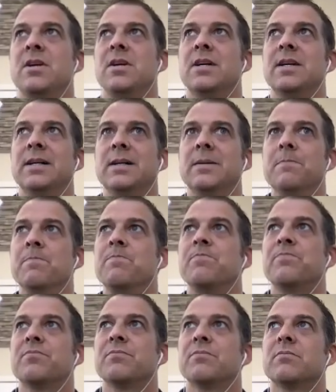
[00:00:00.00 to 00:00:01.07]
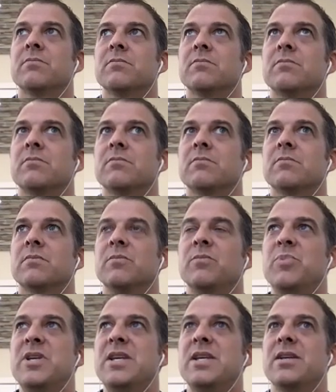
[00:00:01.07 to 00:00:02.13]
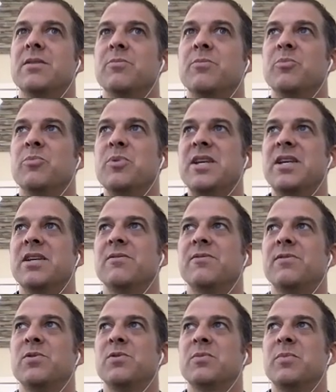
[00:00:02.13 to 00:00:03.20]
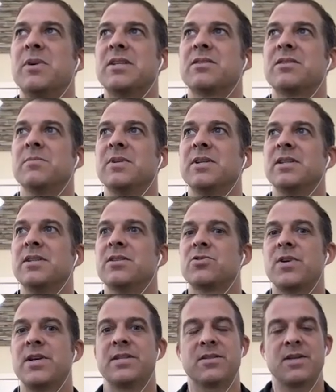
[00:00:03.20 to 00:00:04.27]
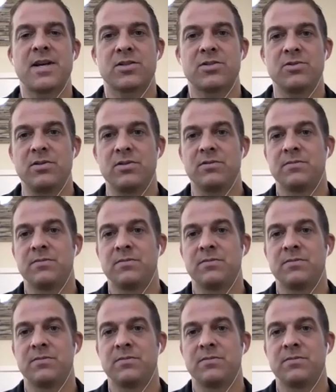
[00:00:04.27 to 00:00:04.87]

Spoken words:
um, being influenced by something that's transactional.